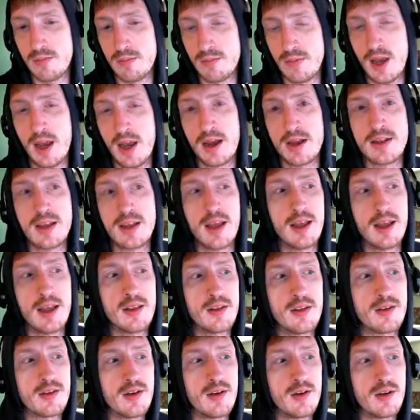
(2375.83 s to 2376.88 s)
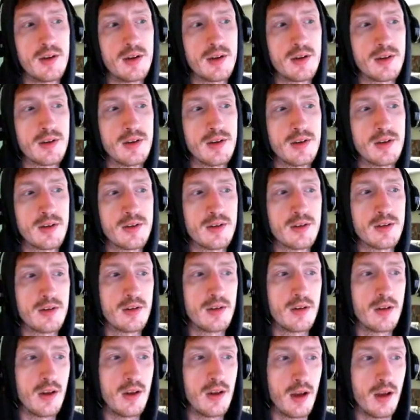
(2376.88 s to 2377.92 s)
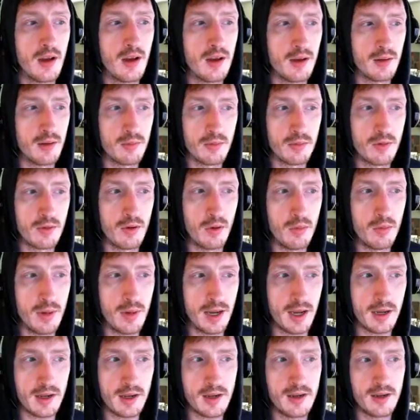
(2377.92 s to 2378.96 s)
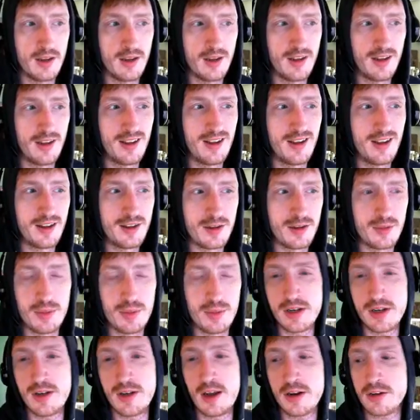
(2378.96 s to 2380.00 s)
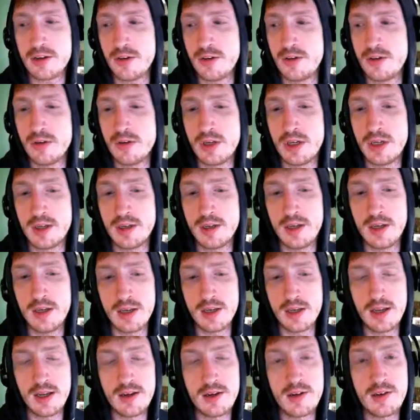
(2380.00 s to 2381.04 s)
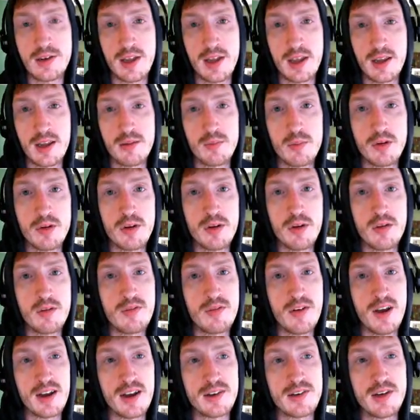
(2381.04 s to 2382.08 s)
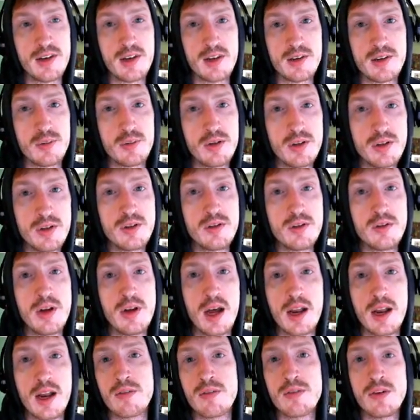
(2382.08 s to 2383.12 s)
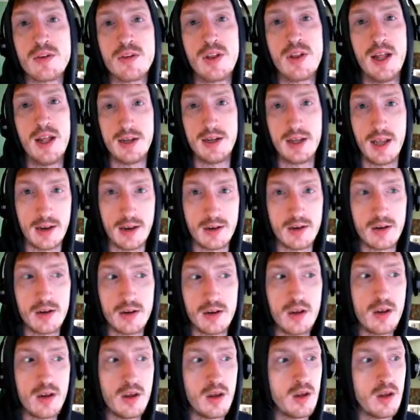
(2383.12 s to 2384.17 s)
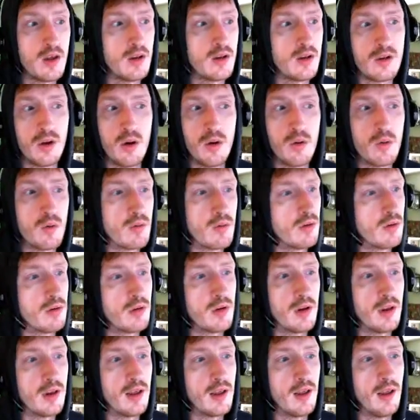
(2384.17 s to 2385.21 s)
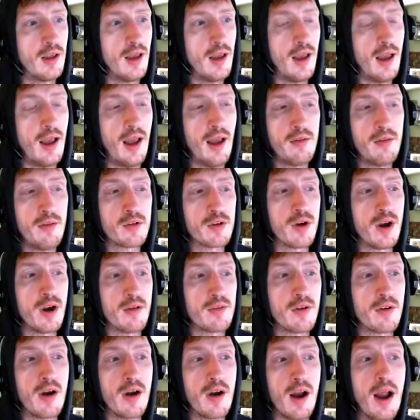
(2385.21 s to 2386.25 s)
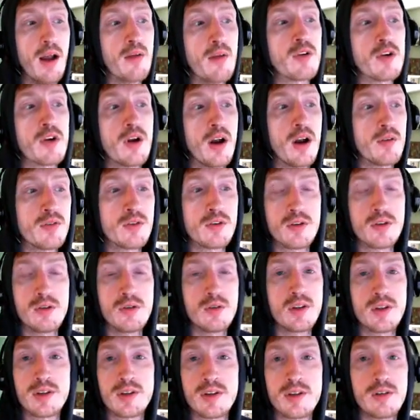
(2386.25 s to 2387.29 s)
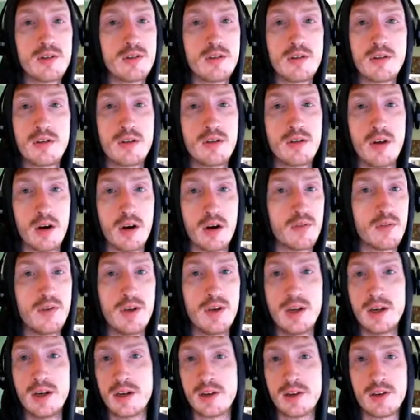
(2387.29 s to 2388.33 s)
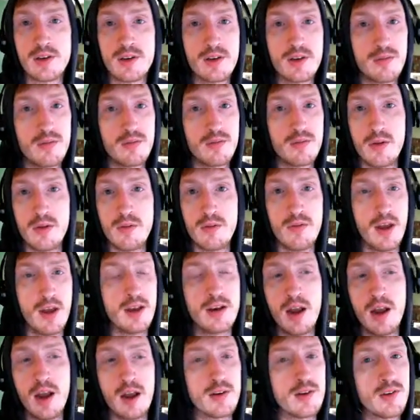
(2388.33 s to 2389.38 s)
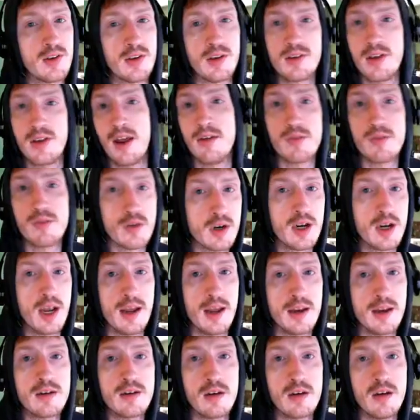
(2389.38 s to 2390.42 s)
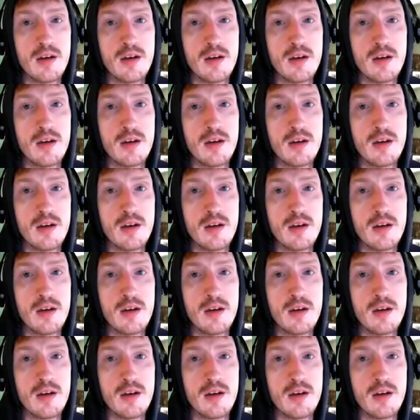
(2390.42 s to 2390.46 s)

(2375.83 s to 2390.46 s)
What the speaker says: yeah, to end the seriousness, I will go back to being Dr. Dookie again in a second, but Fox Next, please do not ever do that again. Don't ever, ever, ever, ever do this Dark Phoenix event nonsense ever again,